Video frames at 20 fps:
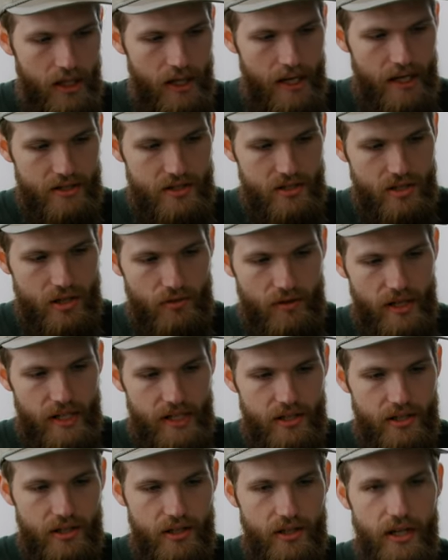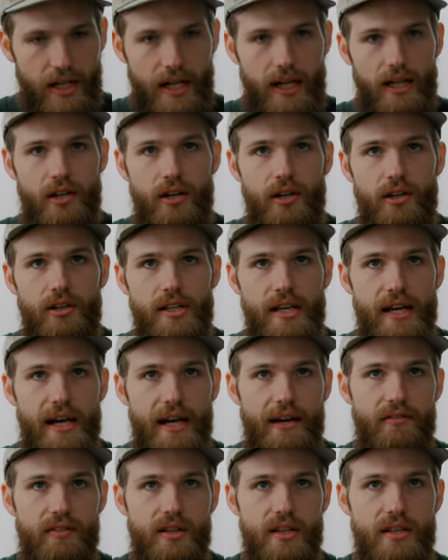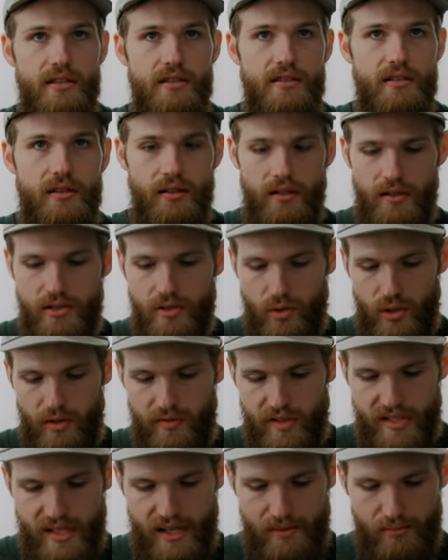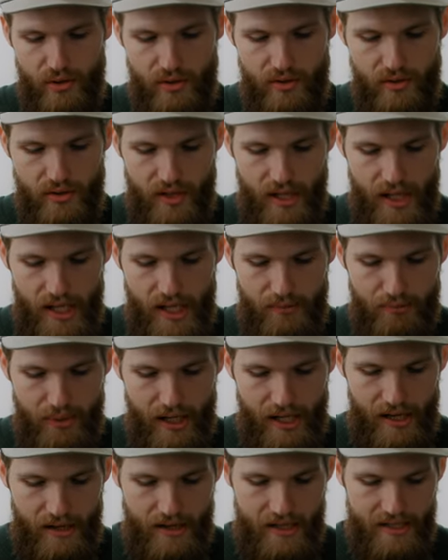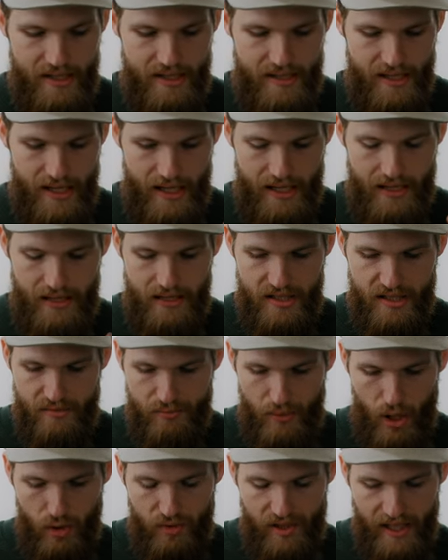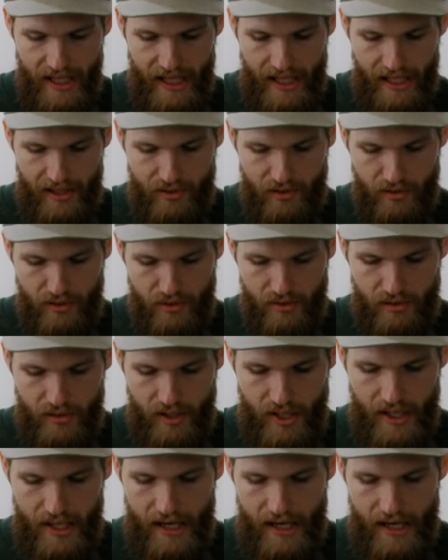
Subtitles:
And so right here, I kinda already have this sort of assembled, but this is a small rig handle,